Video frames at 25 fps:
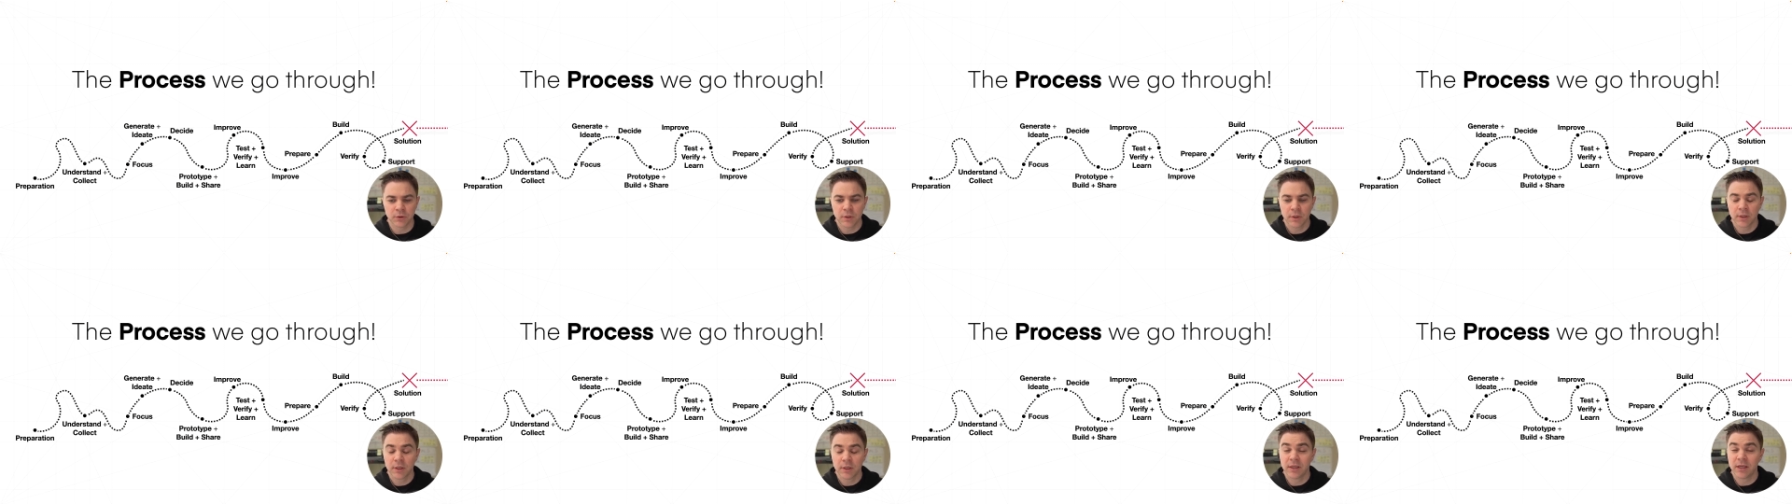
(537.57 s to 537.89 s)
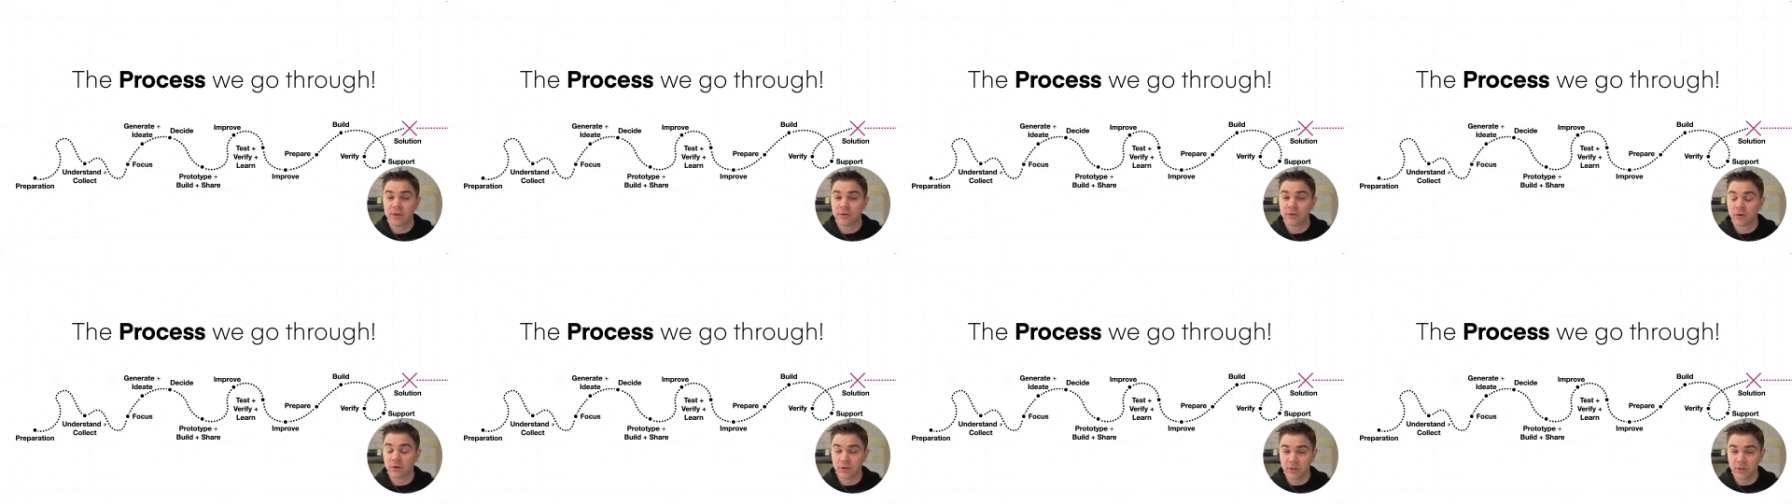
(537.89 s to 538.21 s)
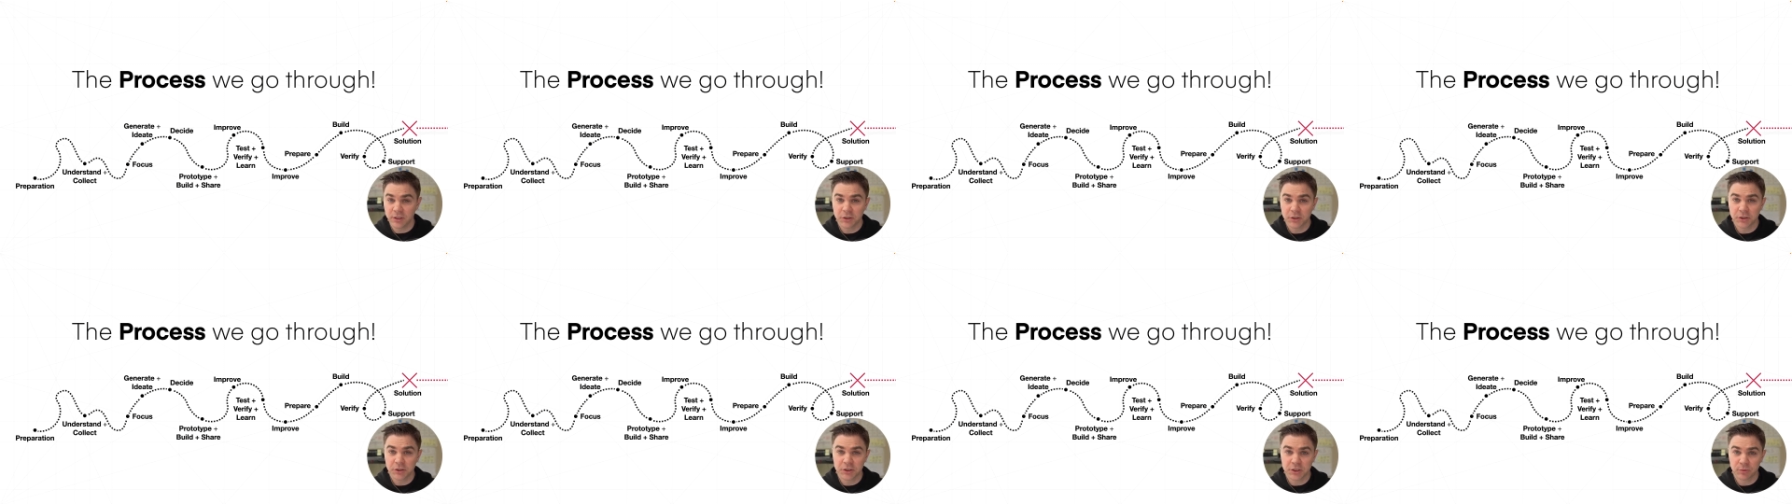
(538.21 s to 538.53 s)
either a
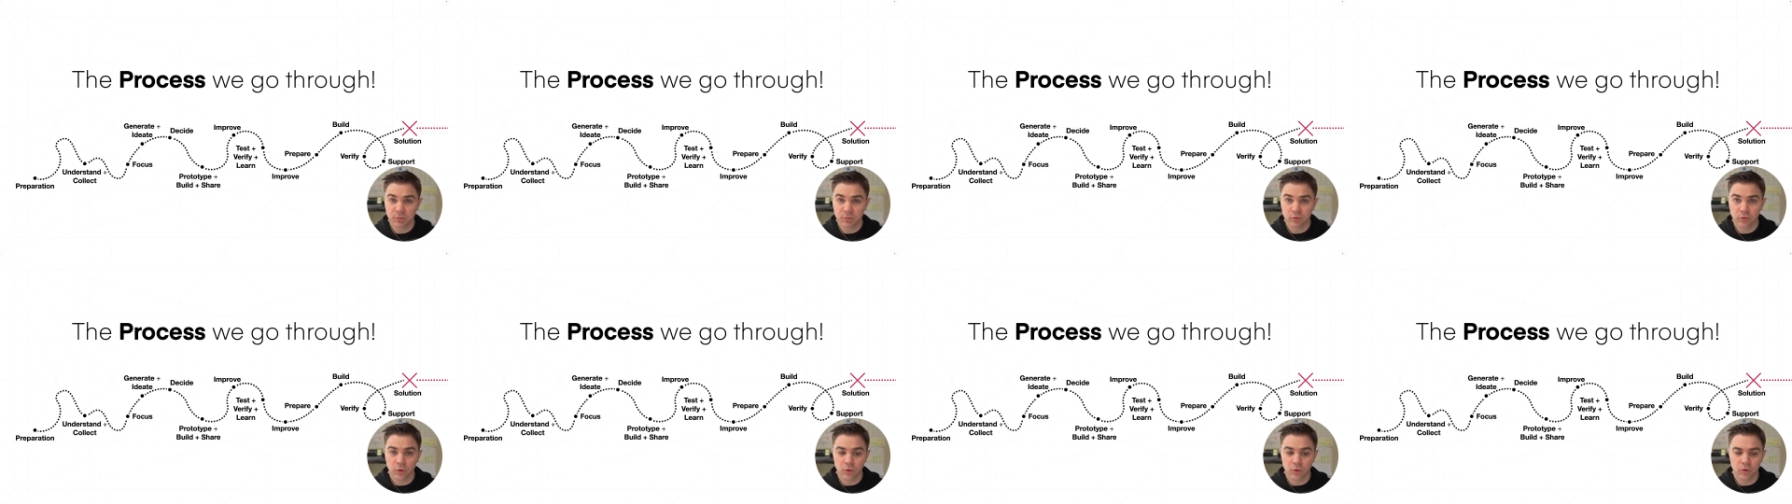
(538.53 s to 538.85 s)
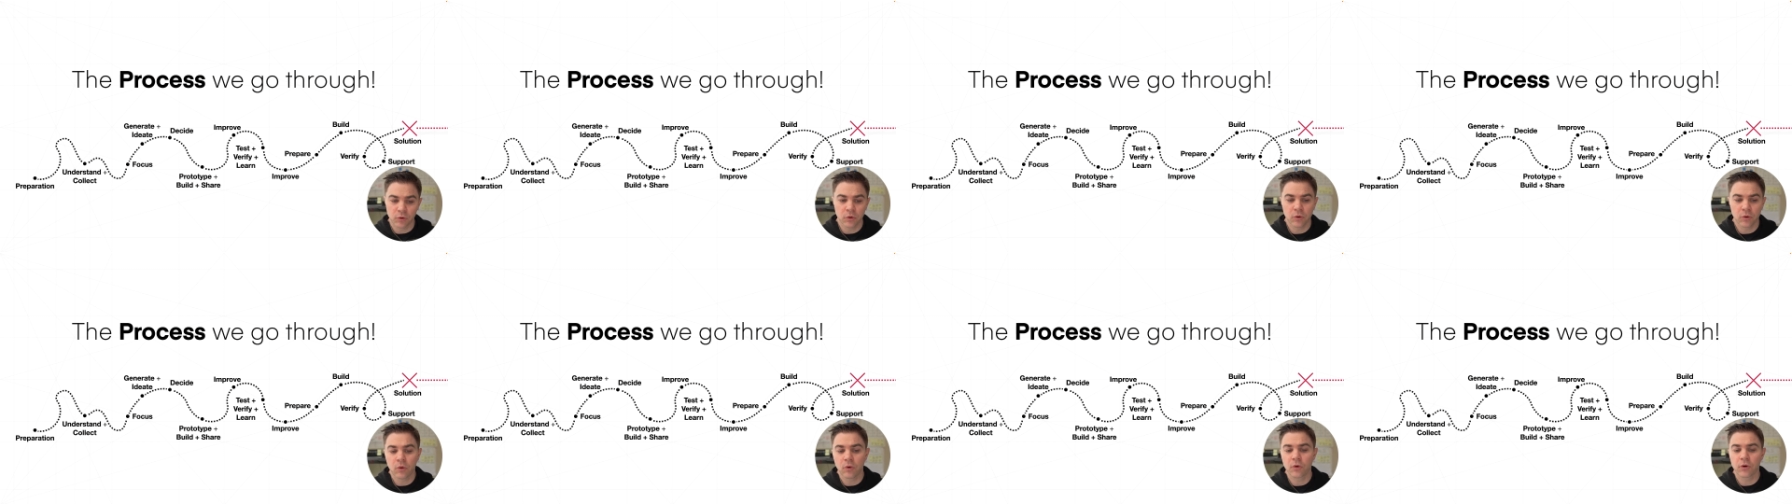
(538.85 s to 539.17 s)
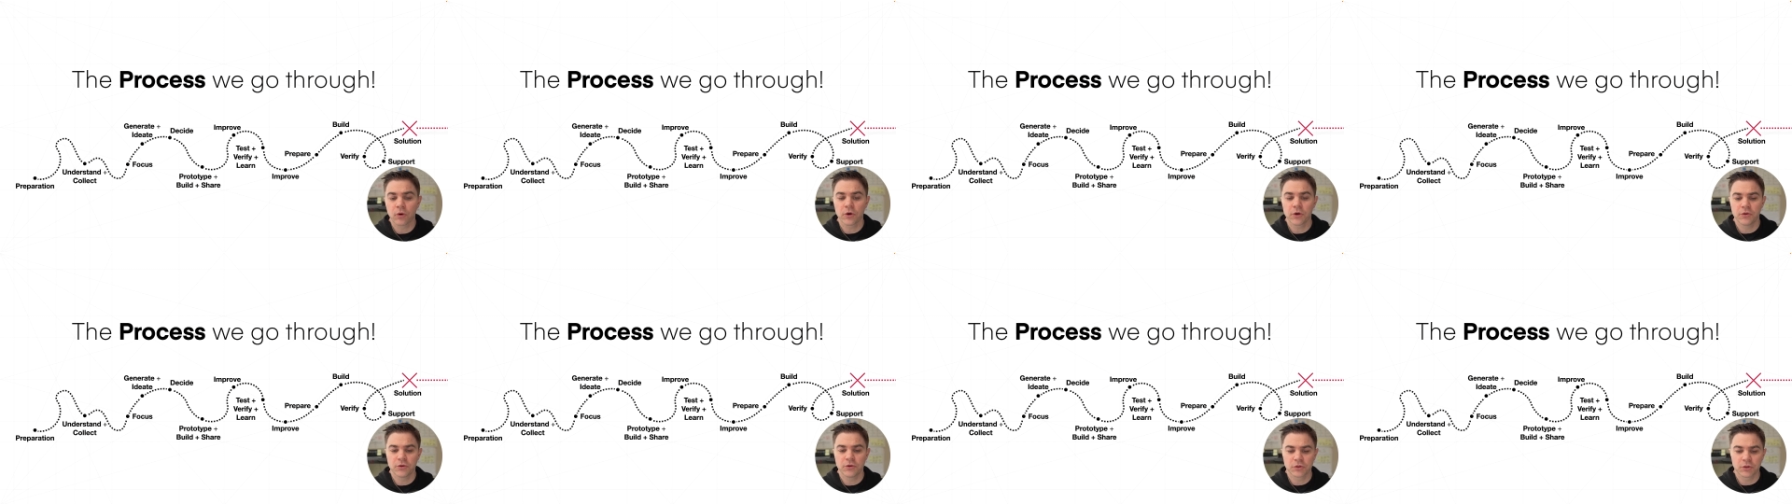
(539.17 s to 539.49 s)
leadership role or
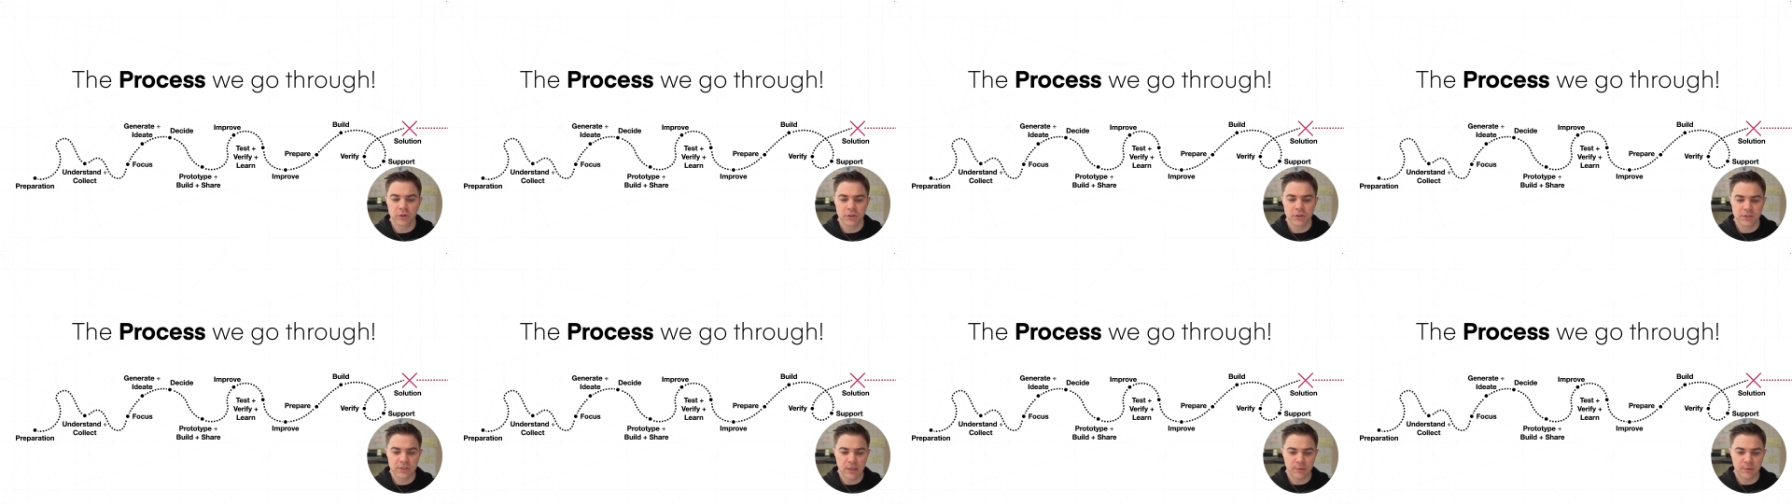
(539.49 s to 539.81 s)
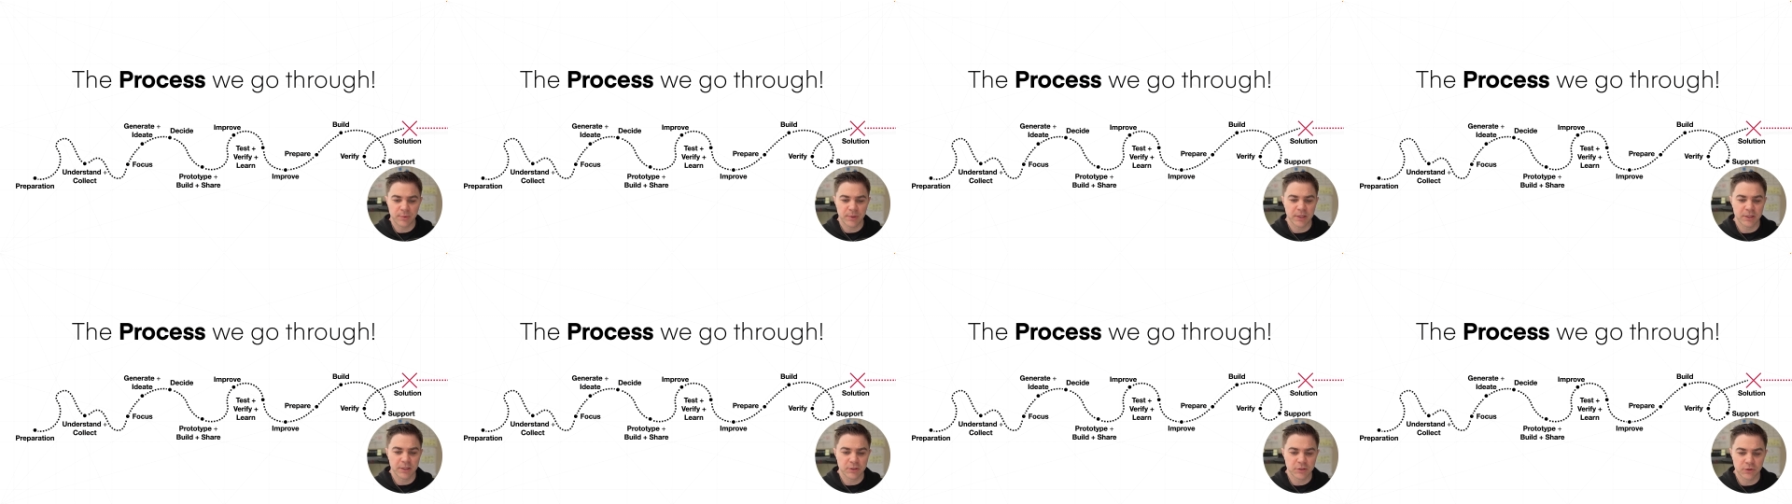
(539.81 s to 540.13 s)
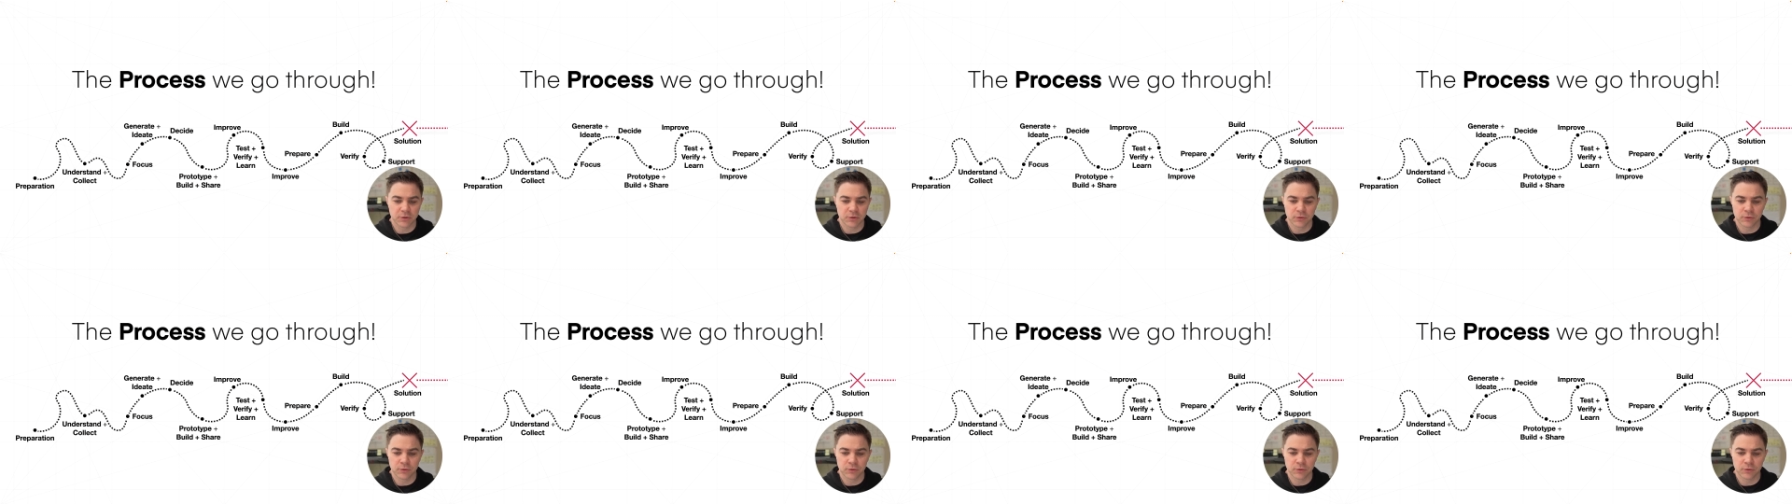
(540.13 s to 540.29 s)
you start stepping into